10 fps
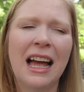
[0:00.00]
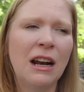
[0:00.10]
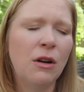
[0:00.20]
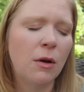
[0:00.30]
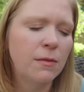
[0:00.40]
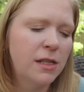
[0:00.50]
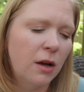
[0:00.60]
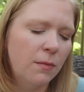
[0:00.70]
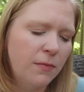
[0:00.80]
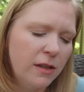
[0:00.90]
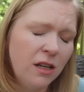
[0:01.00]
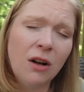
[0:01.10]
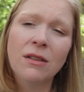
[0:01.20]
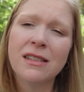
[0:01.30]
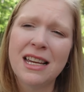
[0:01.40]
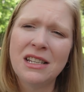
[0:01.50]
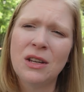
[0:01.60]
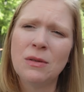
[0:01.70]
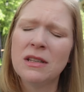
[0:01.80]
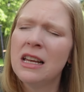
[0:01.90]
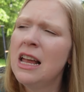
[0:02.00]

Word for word: I don't know. So y'all stay tuned.